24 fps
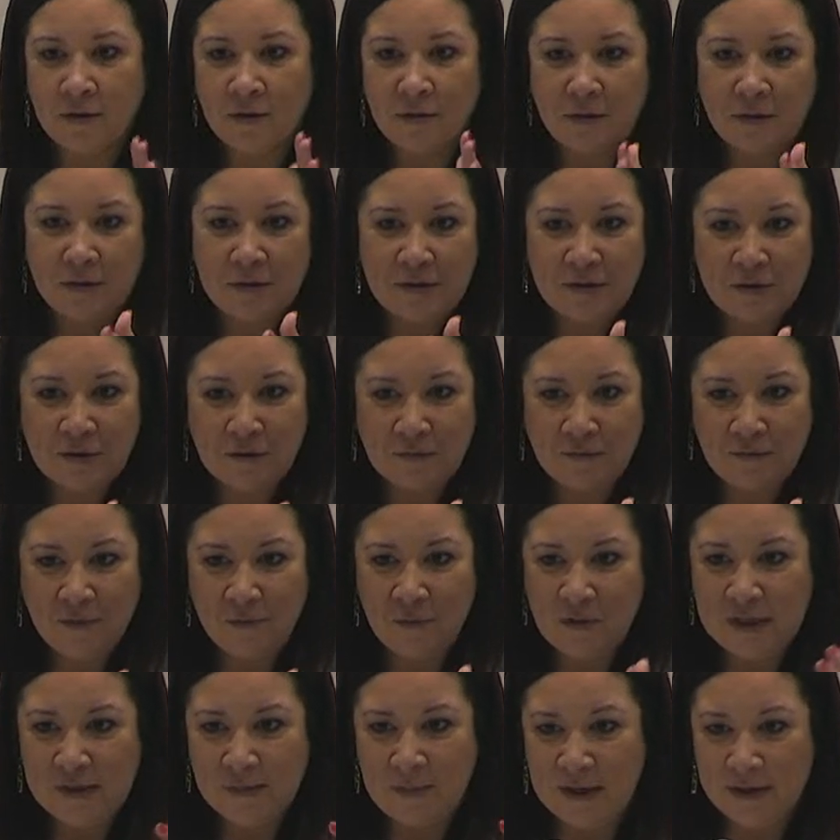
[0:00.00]
the student from
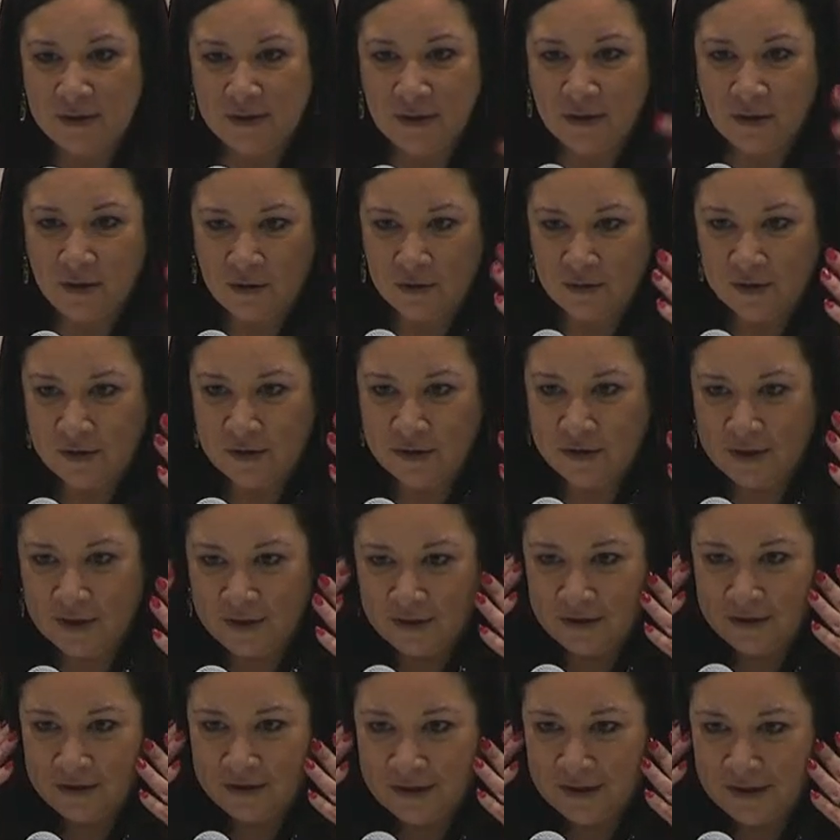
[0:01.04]
West Mesa, close your
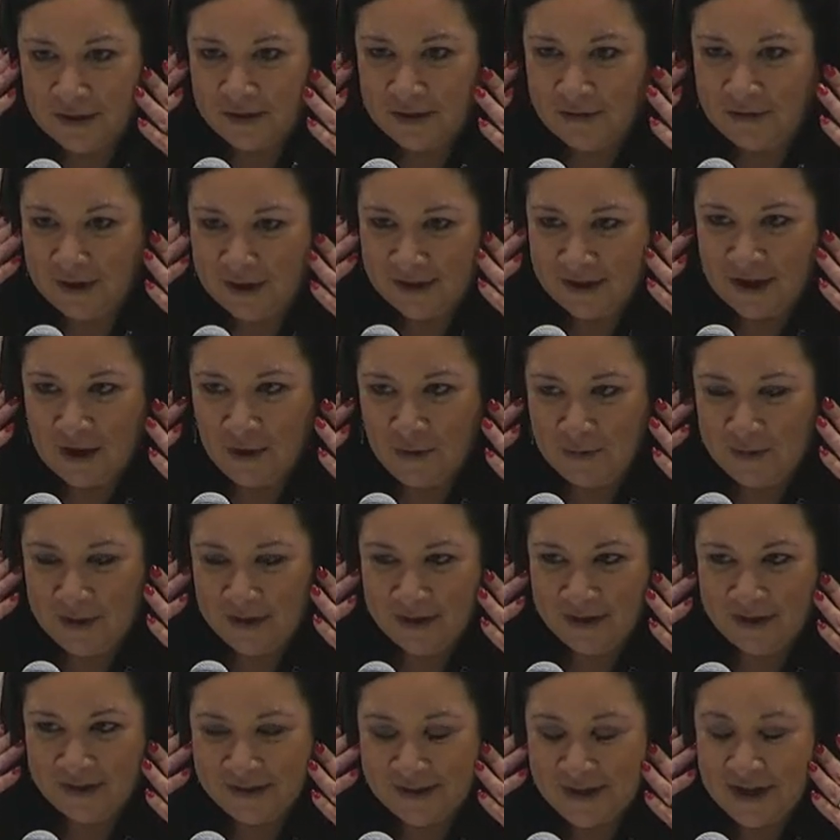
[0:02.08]
ears right now,
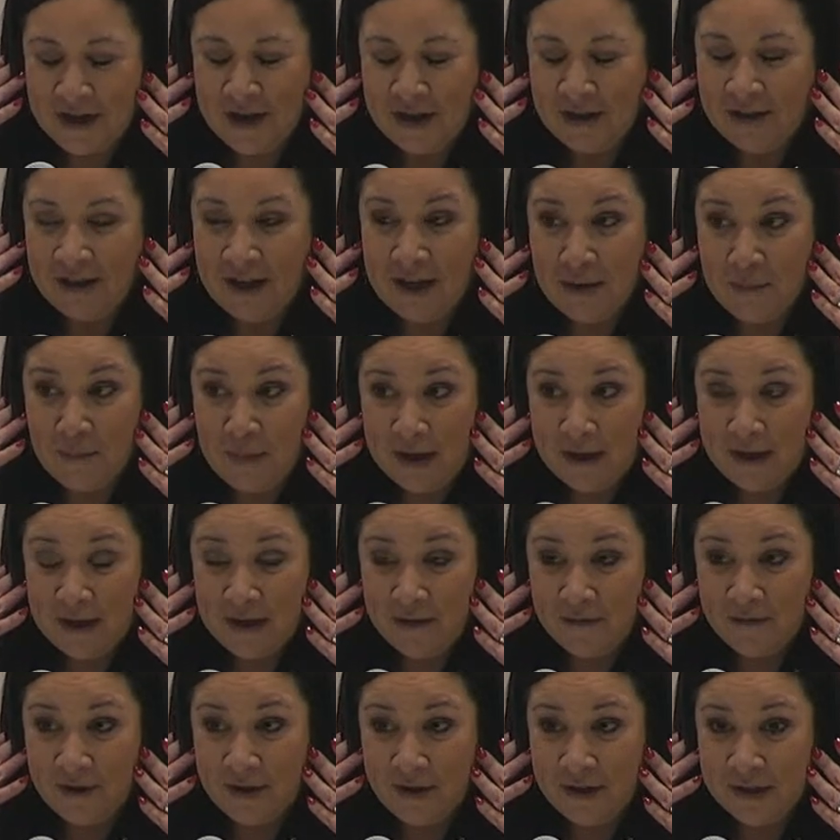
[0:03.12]
because like many
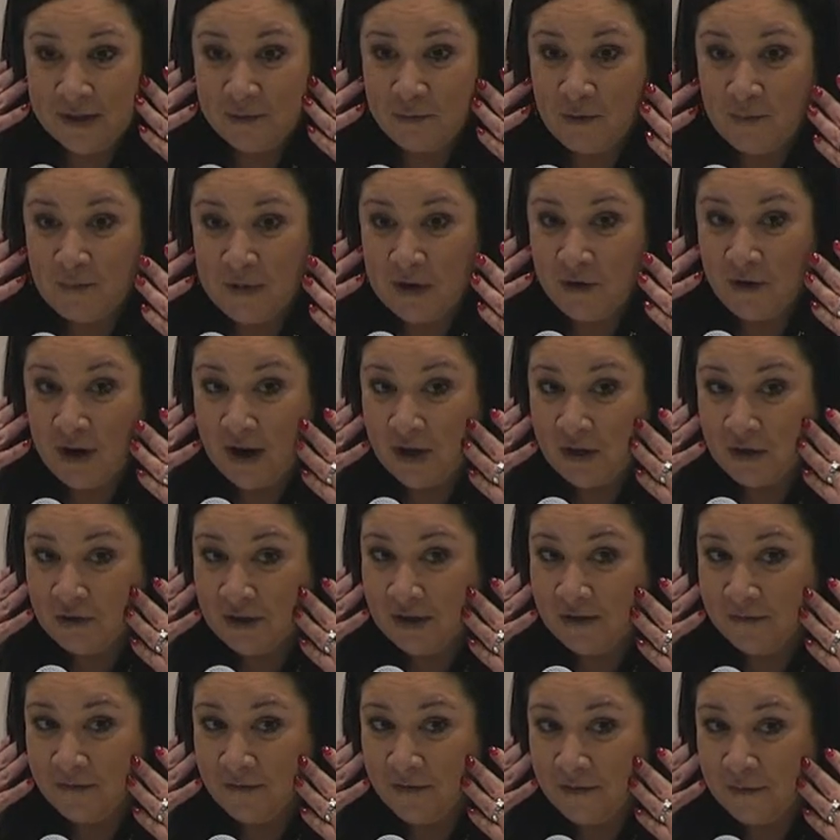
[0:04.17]
of us, when we
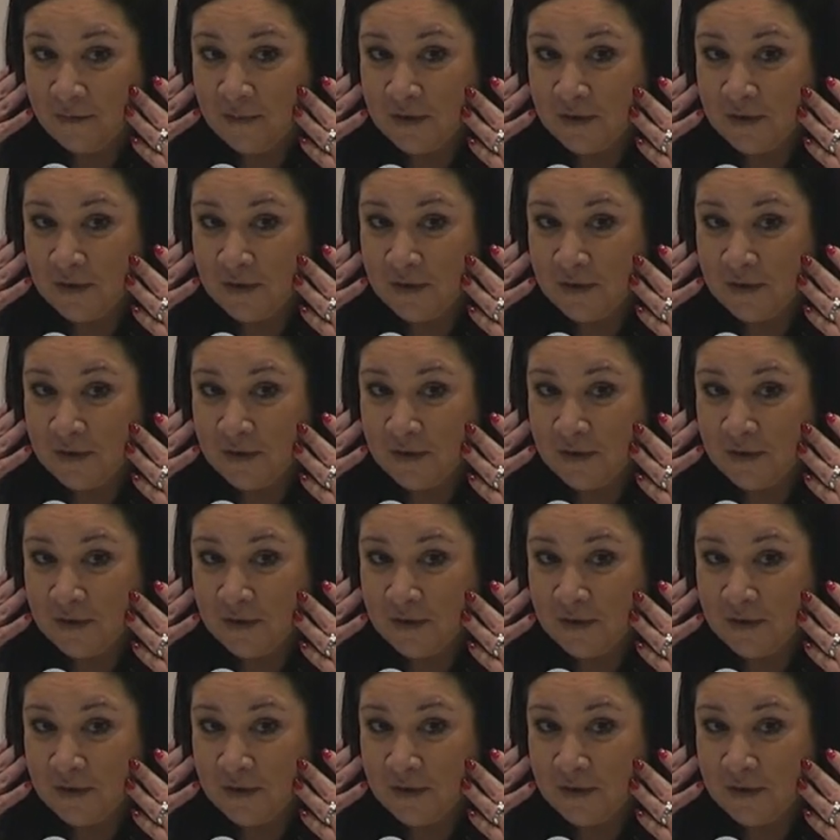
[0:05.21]
graduate from